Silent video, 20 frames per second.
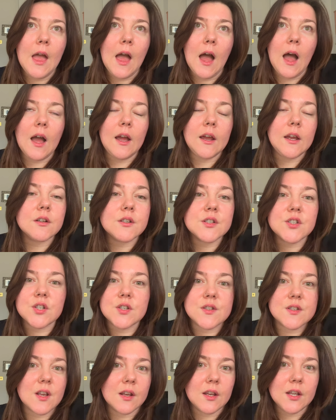and it was
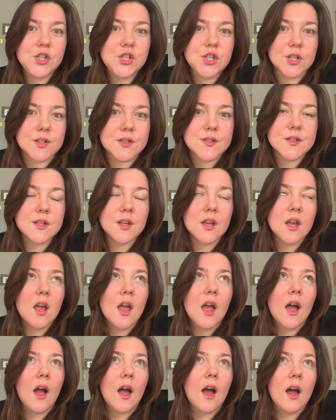just delicious.
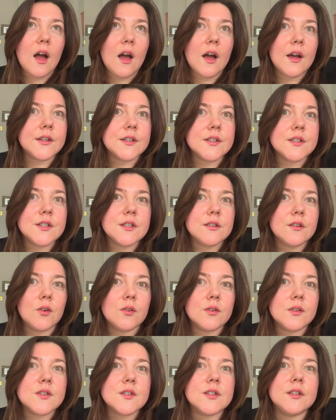And
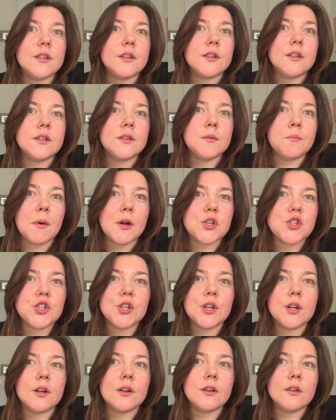honestly, the
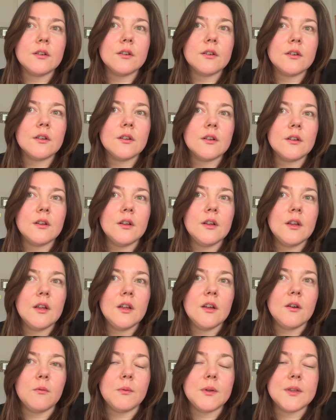matcha
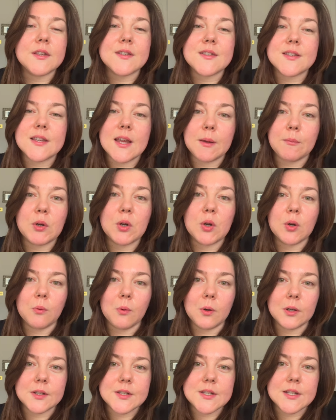with the same
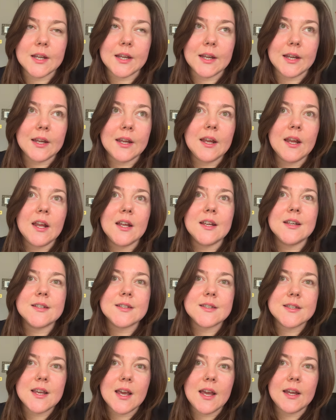quality,
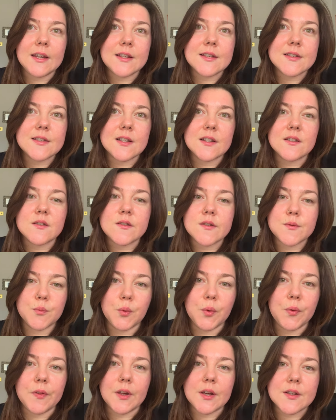taste and
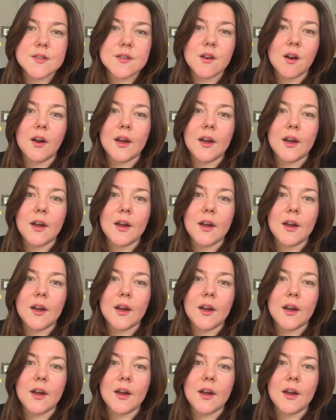smoothness I